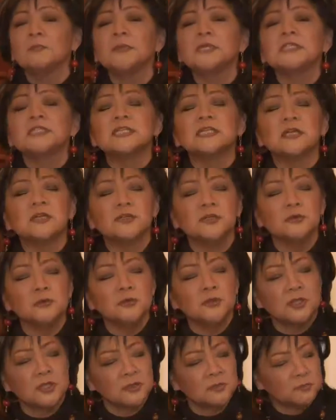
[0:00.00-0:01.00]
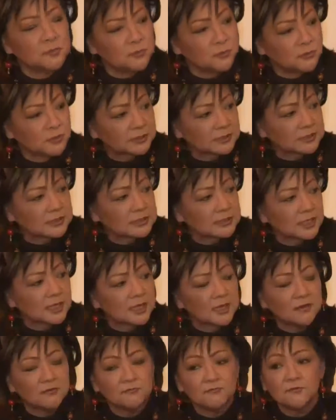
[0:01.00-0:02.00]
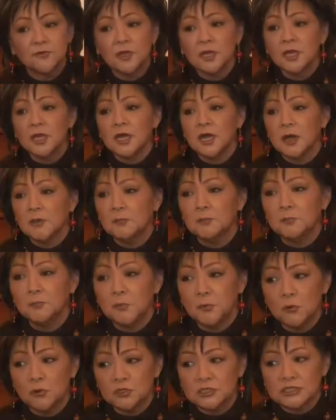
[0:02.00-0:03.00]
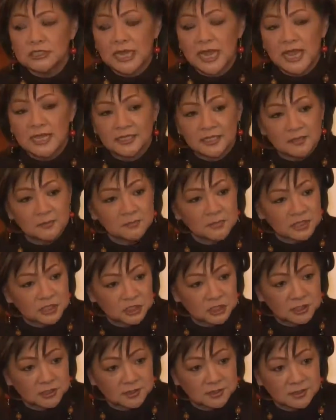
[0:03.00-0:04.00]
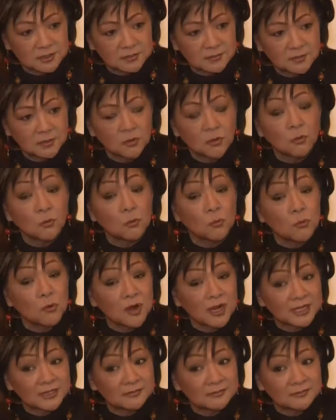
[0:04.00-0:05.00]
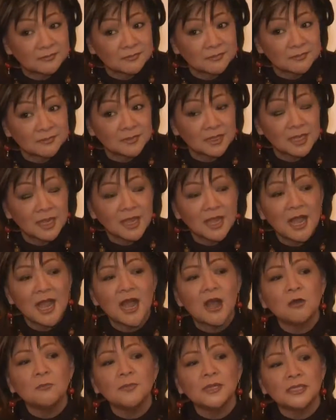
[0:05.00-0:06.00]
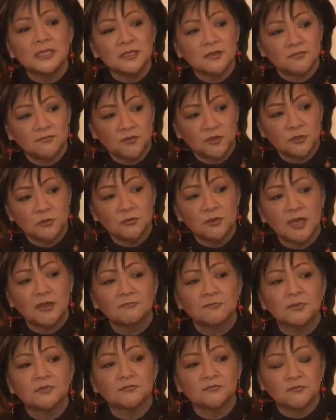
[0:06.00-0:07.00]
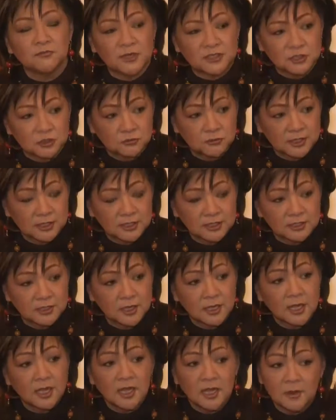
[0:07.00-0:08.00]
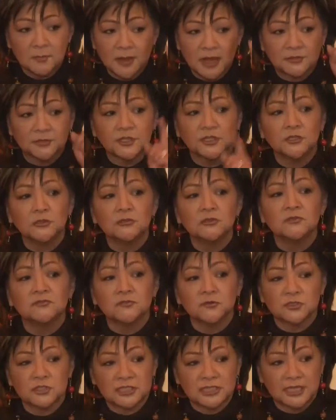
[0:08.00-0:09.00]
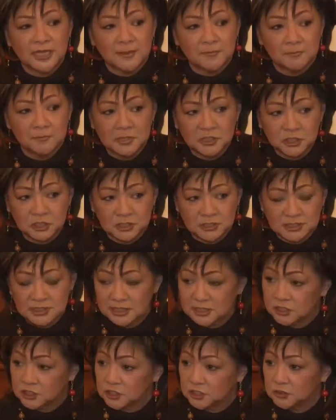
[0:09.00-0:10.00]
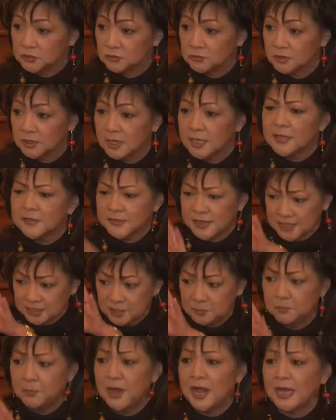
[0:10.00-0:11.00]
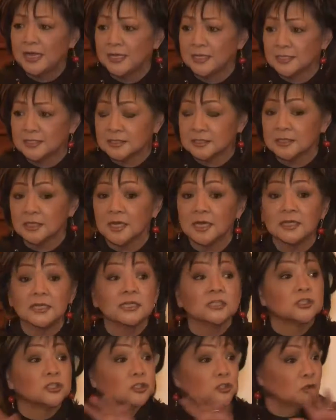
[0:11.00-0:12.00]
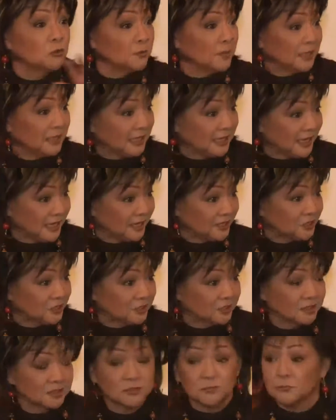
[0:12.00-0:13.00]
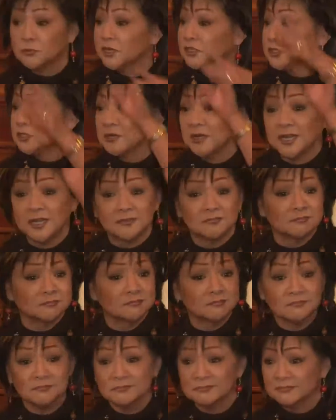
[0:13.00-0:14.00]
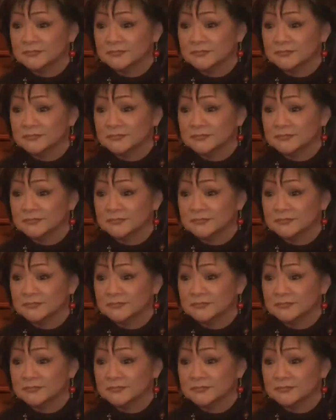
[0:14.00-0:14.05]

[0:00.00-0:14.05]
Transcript: Let me tell you the importance of boards and commissions. One, how many of you have been frustrated about the university admissions issue that's biased against so many Asians? Raise your hand.